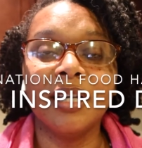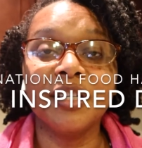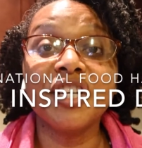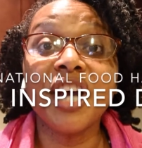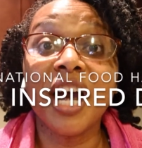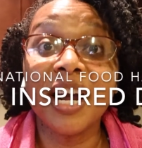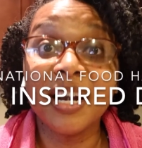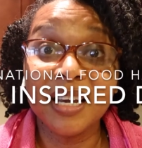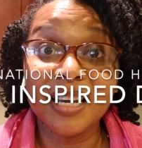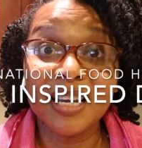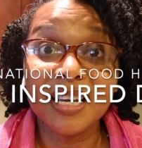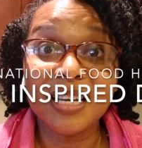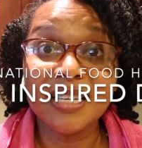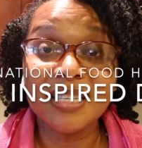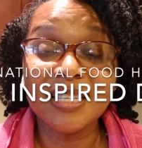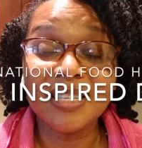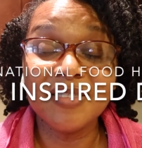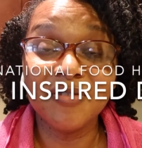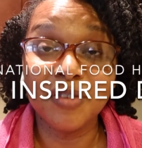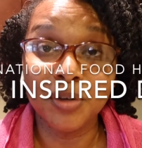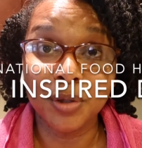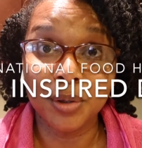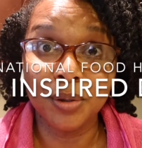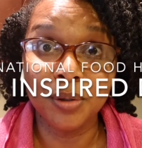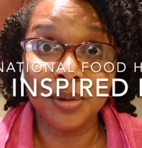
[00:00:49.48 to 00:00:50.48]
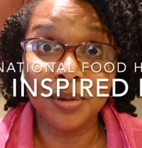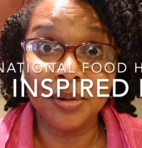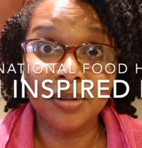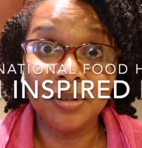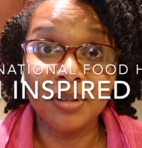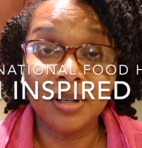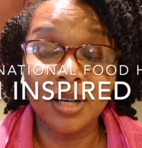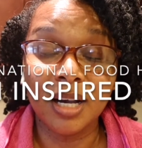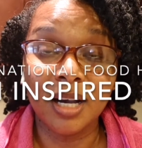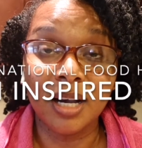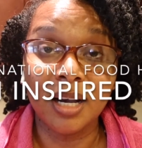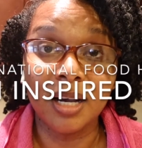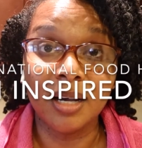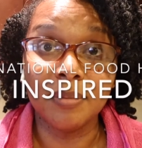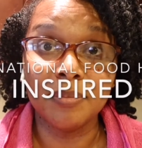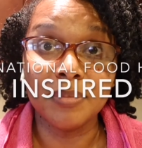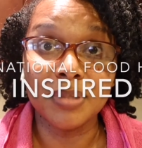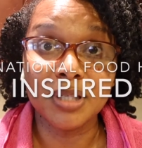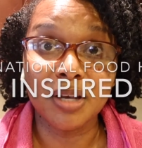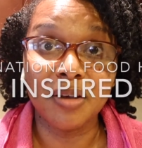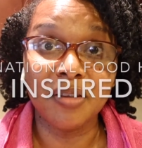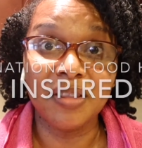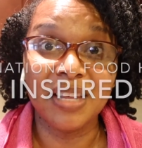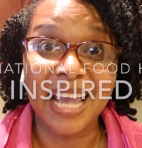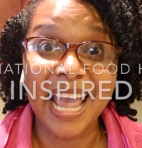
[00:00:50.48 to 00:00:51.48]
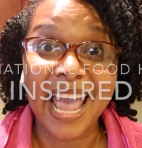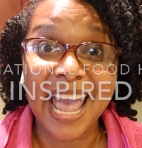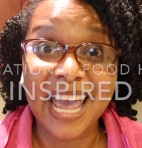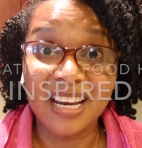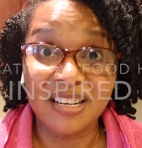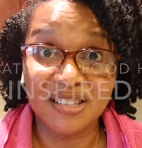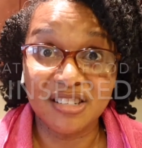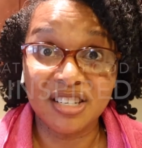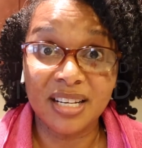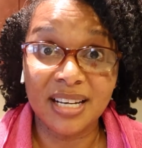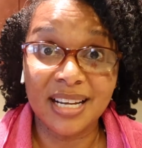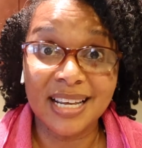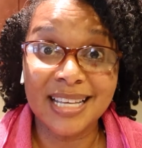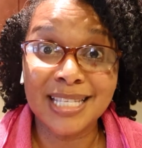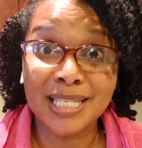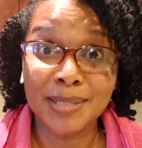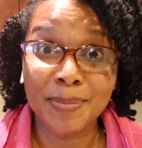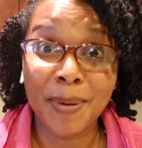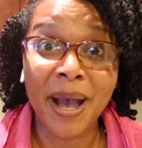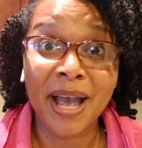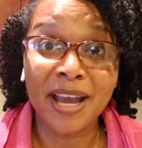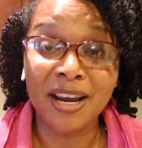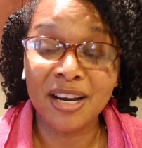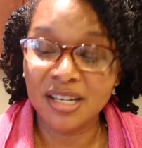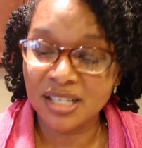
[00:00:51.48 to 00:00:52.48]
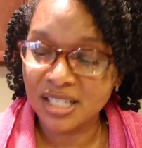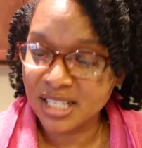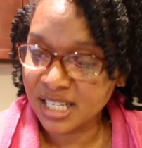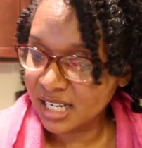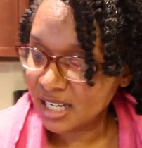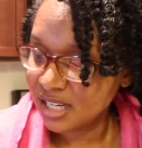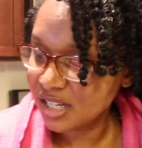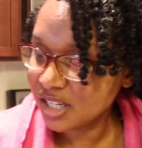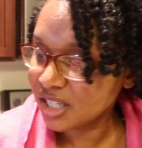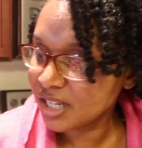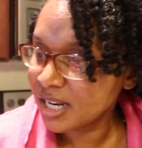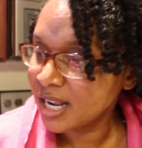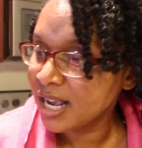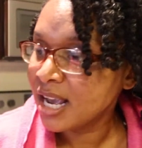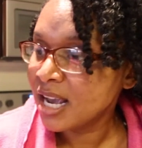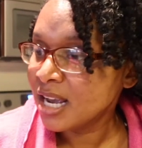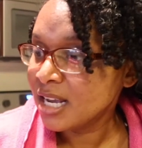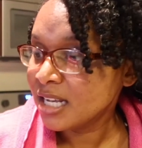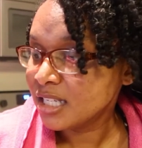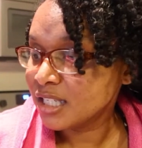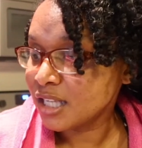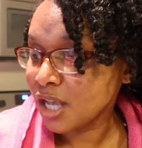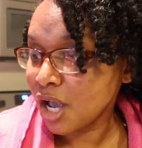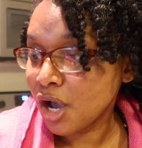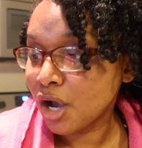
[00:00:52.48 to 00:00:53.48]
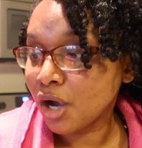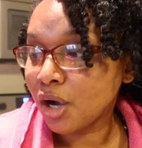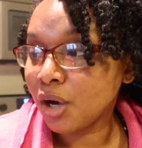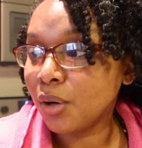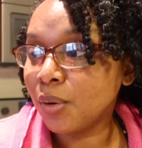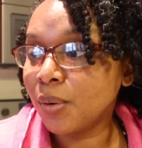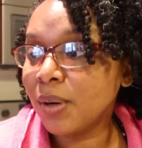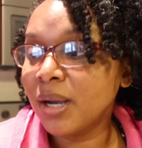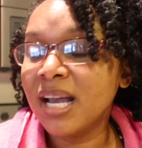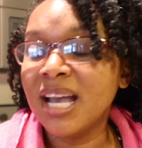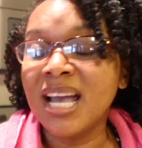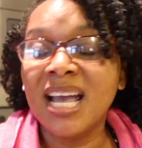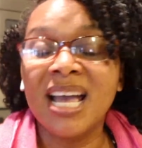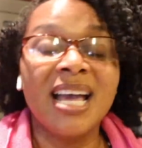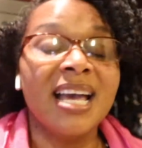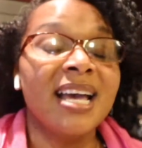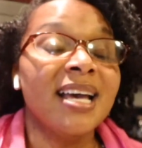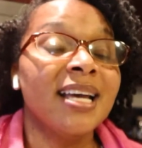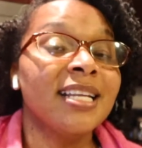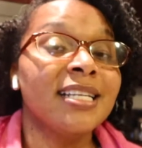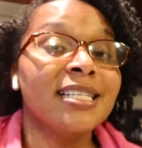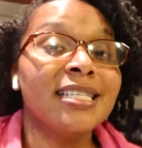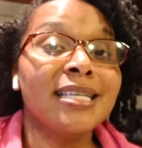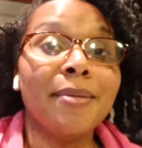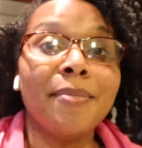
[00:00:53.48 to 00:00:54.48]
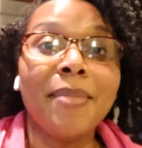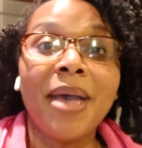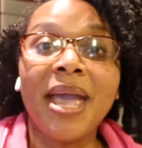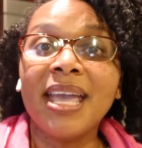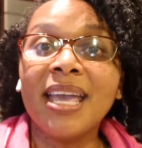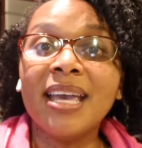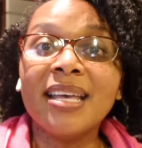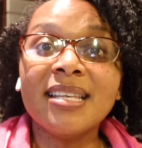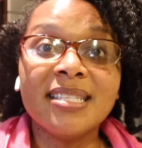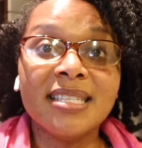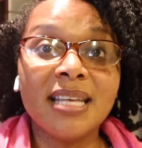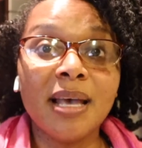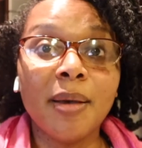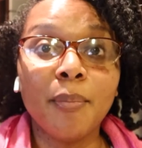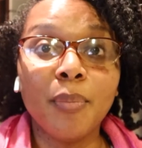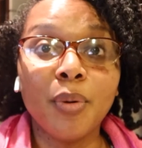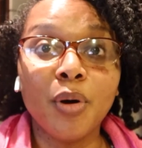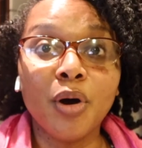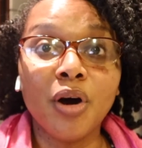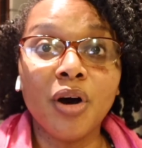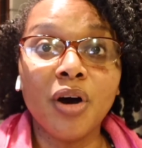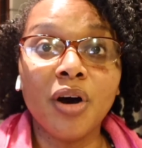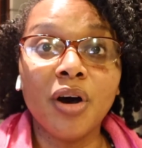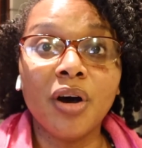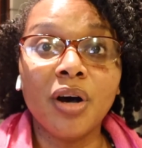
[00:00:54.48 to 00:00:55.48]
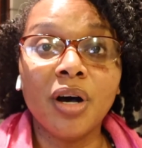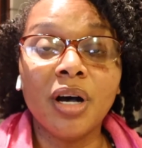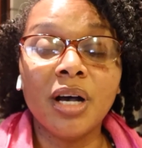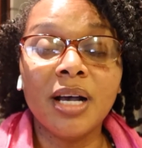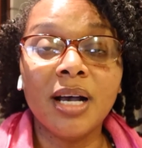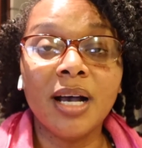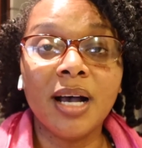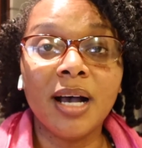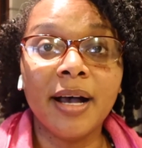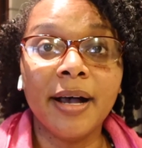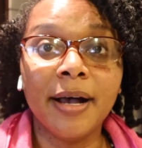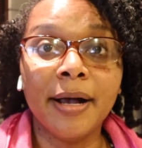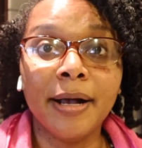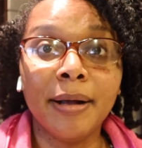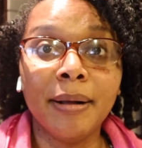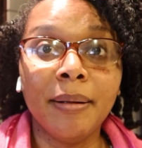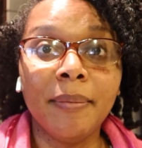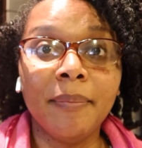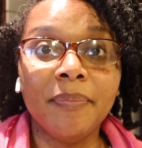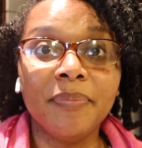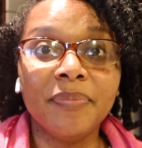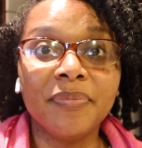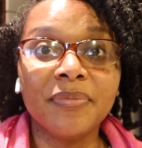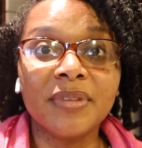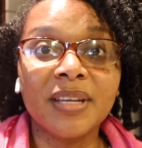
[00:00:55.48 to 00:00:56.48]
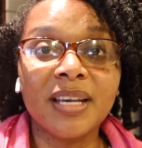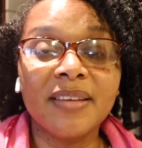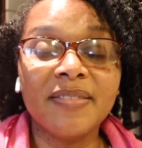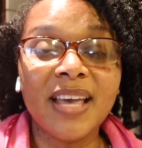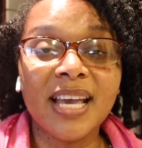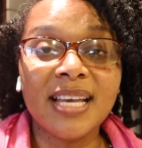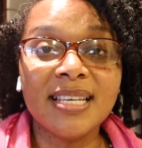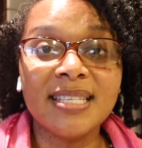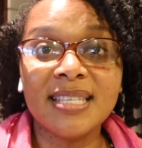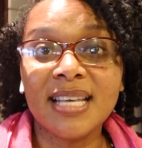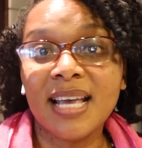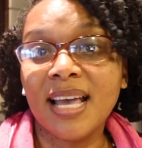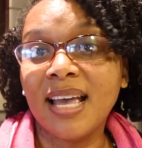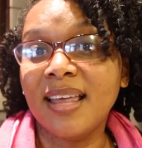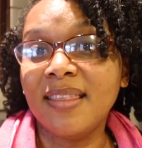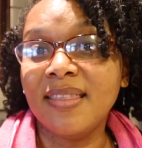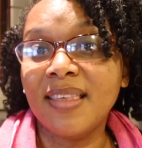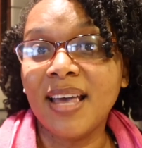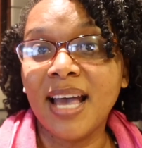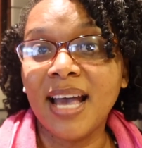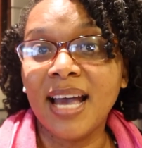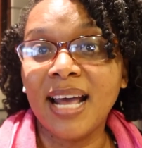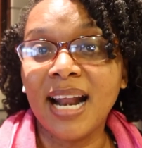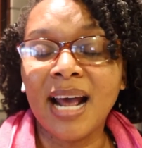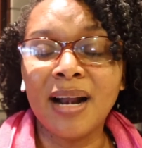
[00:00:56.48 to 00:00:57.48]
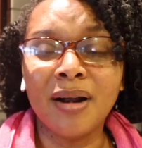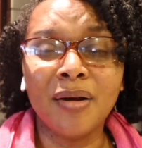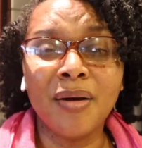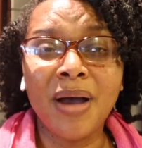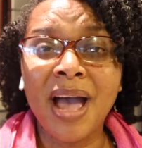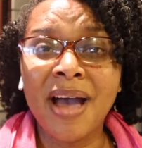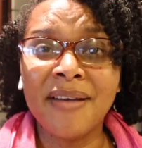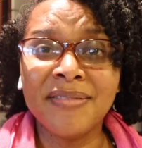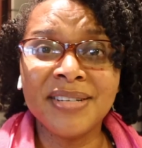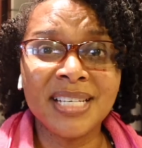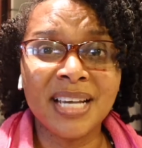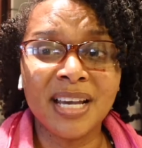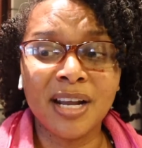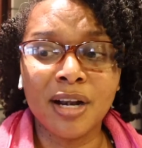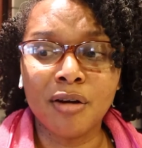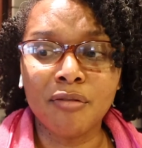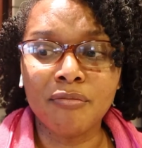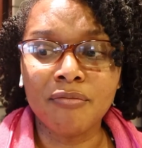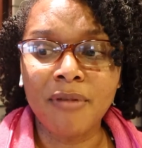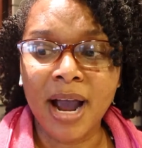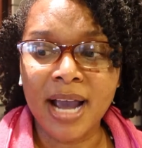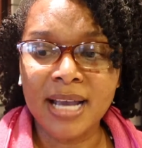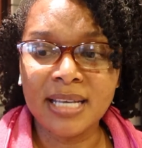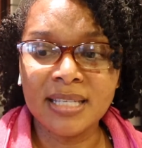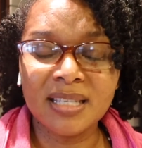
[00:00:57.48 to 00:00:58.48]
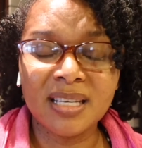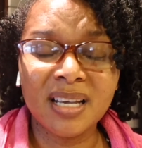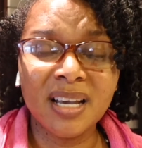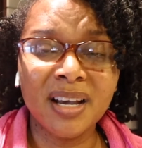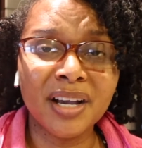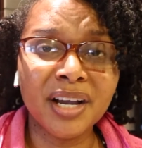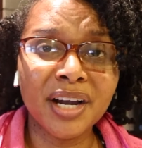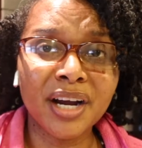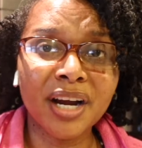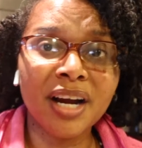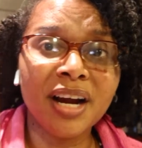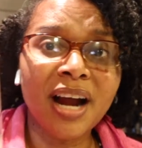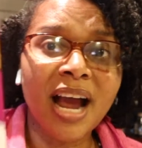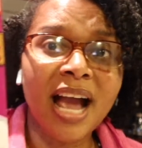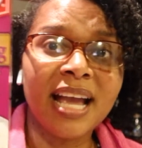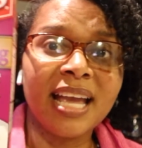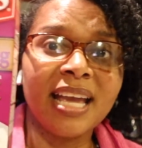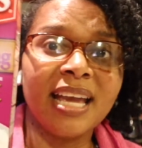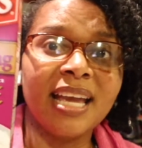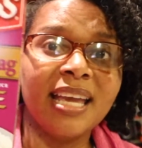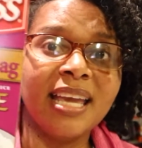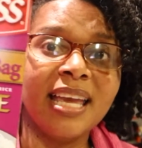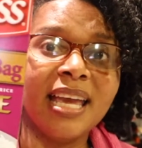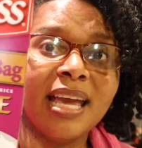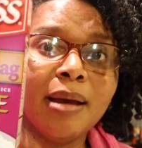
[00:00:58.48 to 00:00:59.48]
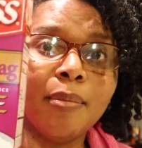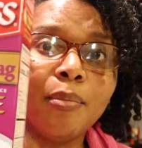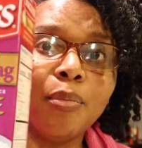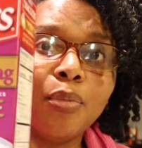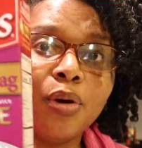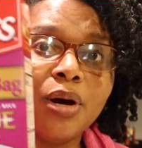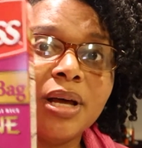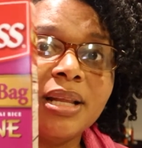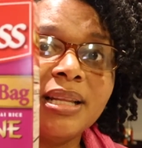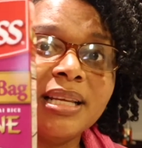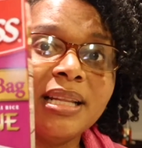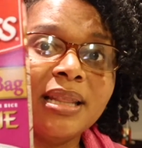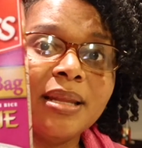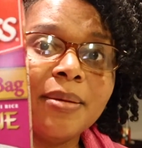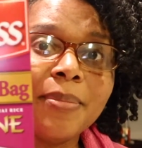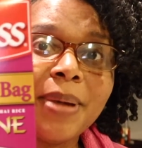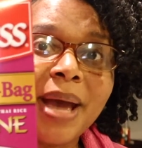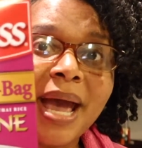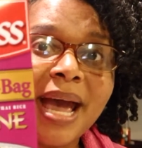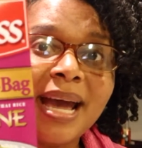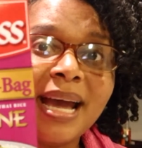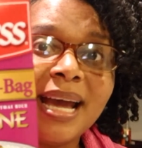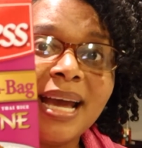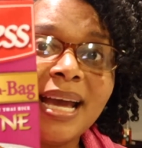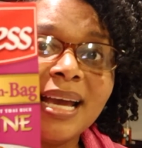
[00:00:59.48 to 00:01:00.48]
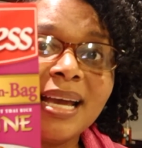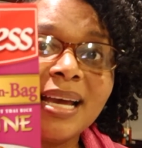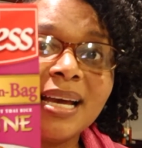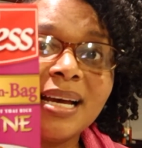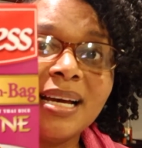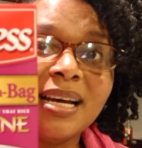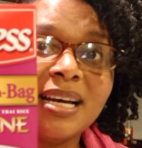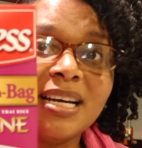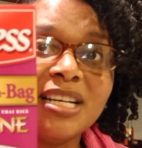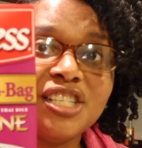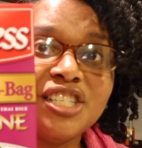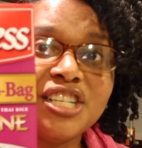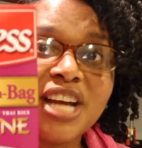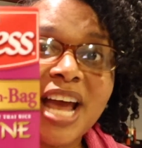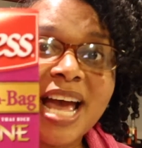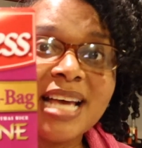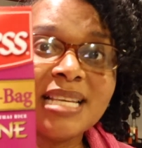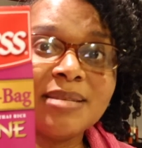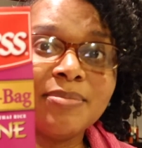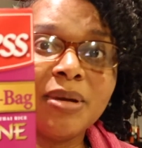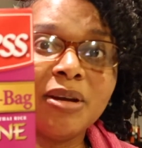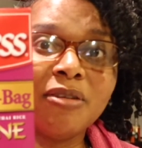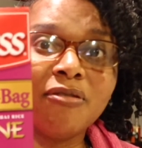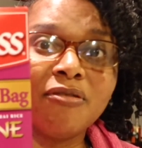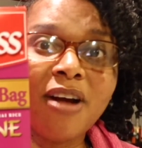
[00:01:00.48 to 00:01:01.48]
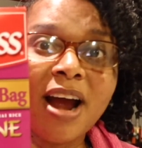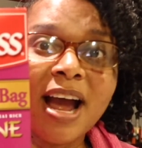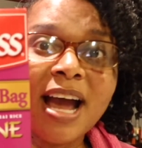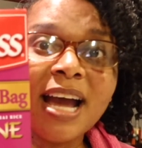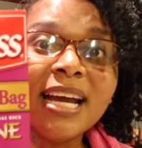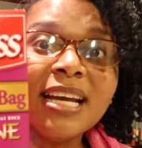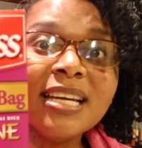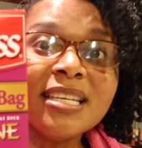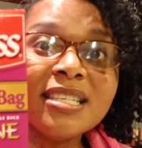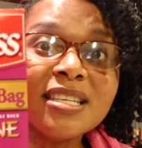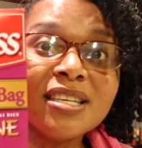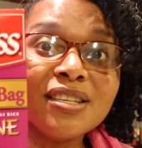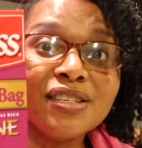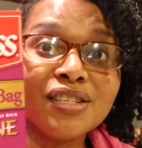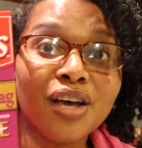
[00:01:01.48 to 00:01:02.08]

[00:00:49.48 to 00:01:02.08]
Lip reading: Chinese food, so the Asian inspired dish. So to make it simple, they said that I don't have to get a rice cooker. I could get boil in the bag jasmine rice.